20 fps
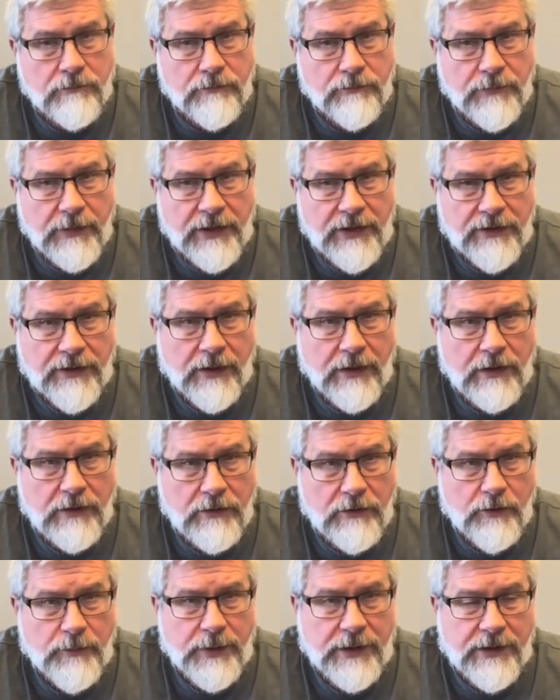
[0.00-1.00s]
in a
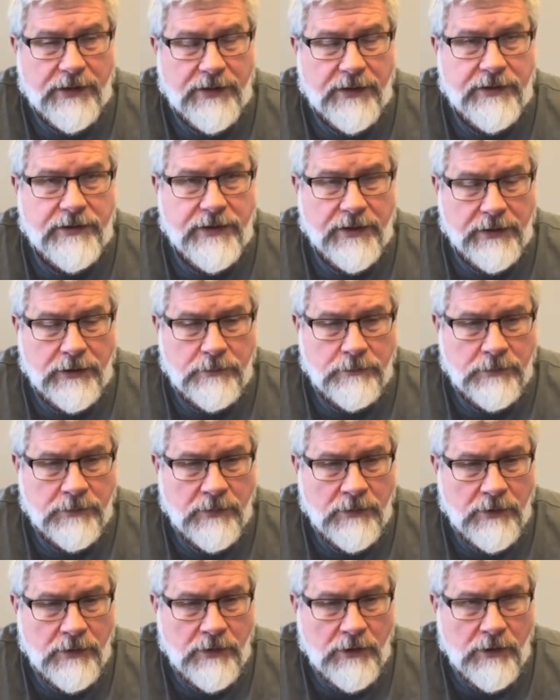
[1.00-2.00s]
little bit of detail.
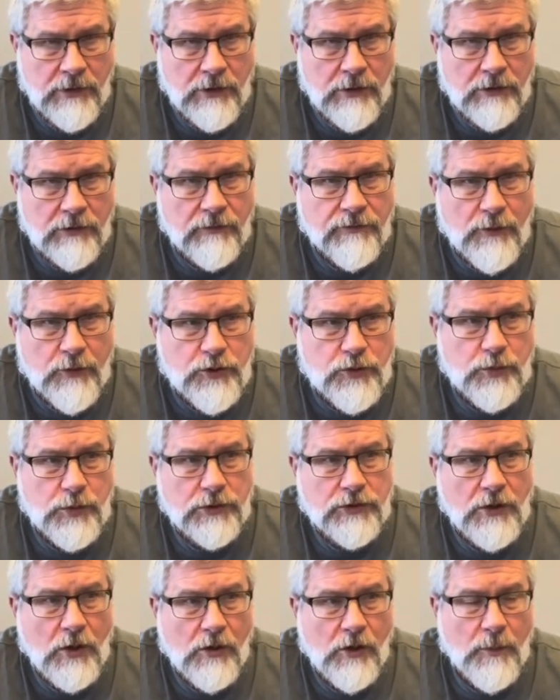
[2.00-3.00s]
The first one we'll
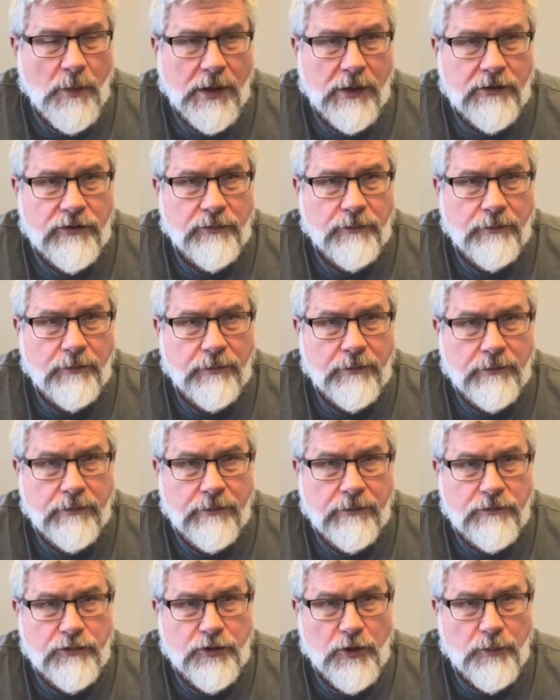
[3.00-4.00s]
talk about is
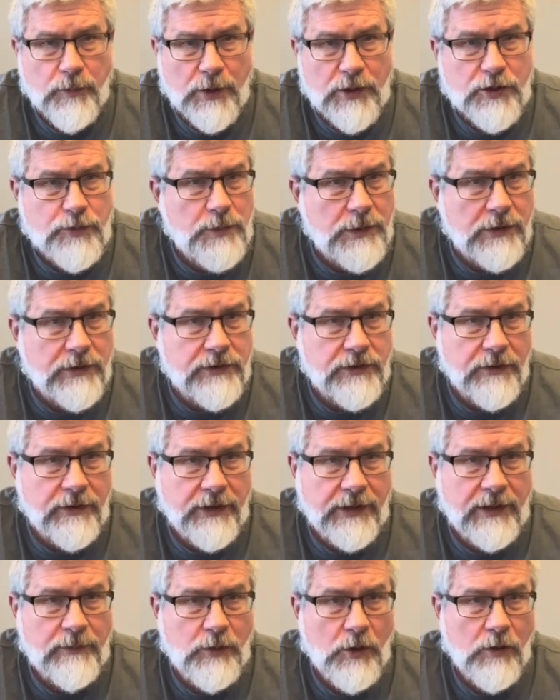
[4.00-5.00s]
surplus
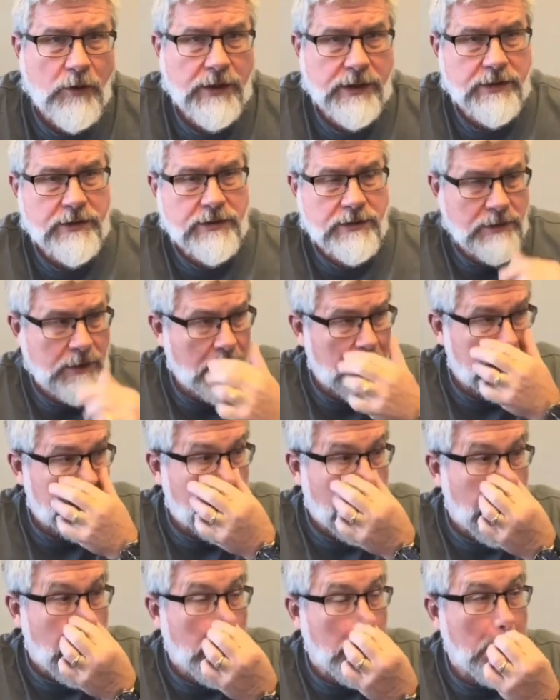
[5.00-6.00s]
military MREs.
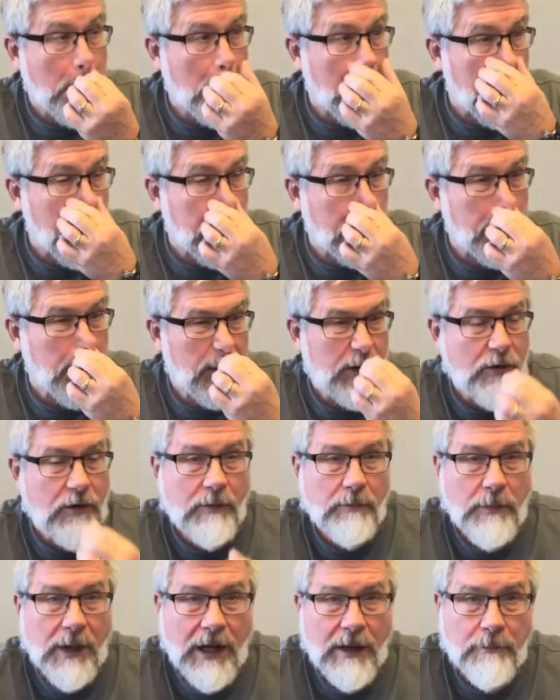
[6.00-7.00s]
Now, you
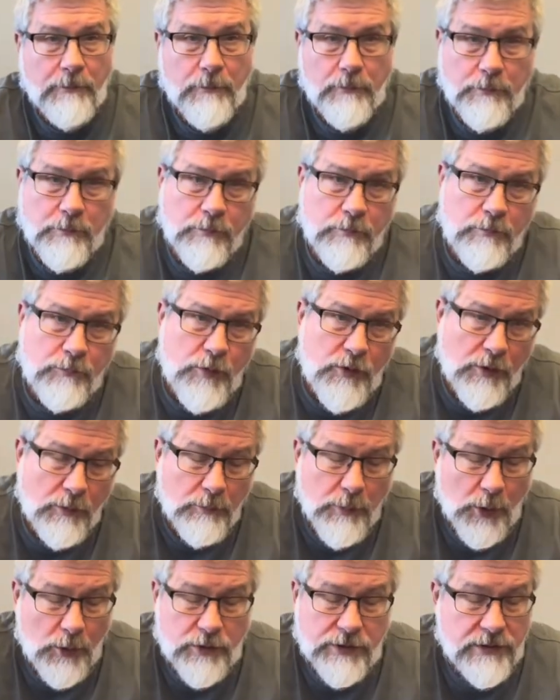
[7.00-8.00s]
can
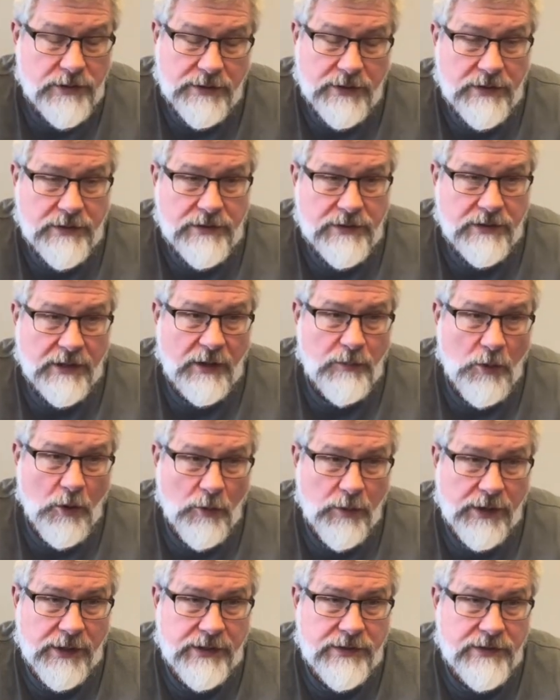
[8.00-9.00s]
purchase these
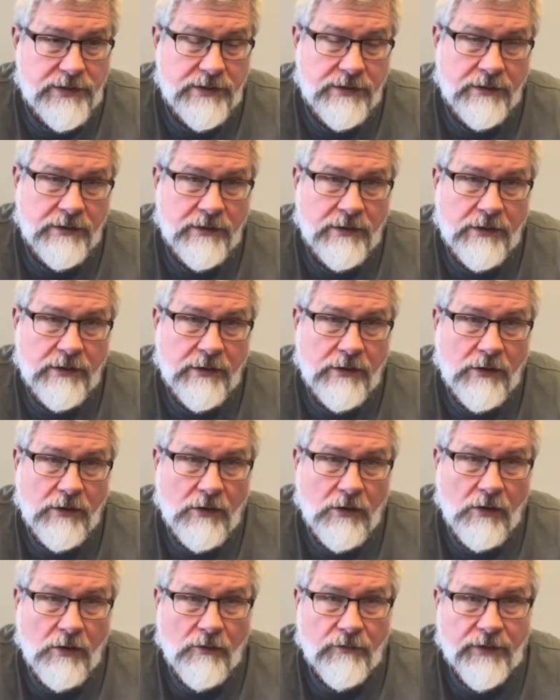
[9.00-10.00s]
MREs
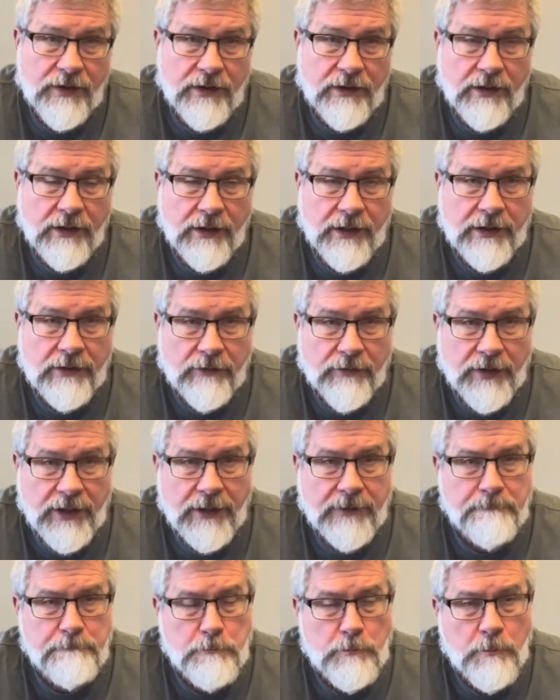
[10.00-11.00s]
on the
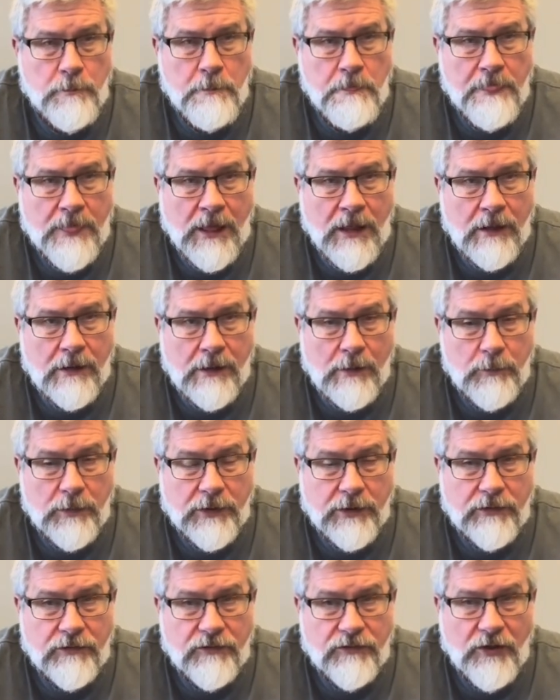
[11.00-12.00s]
internet. I'm
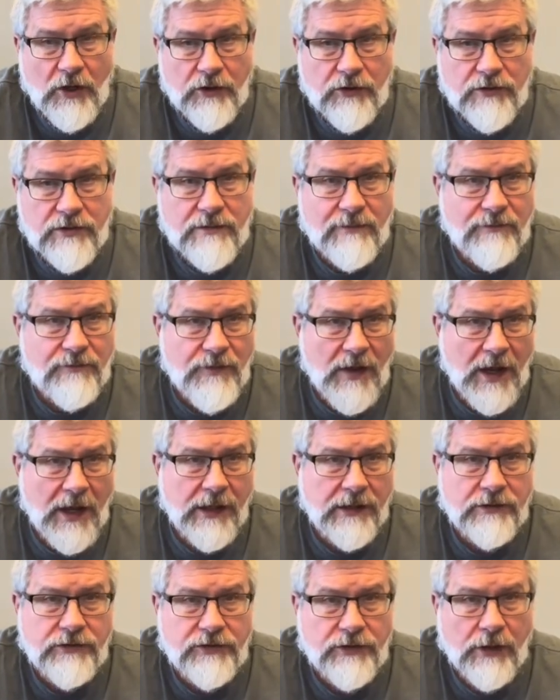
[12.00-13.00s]
going to tell you some
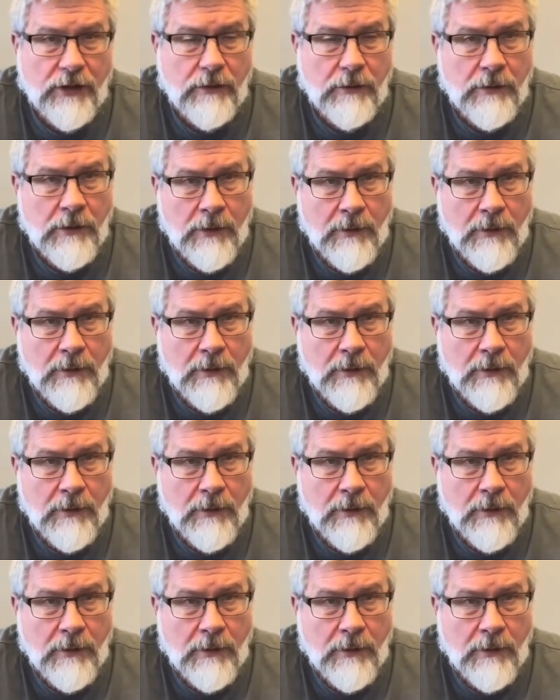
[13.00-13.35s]
facts, and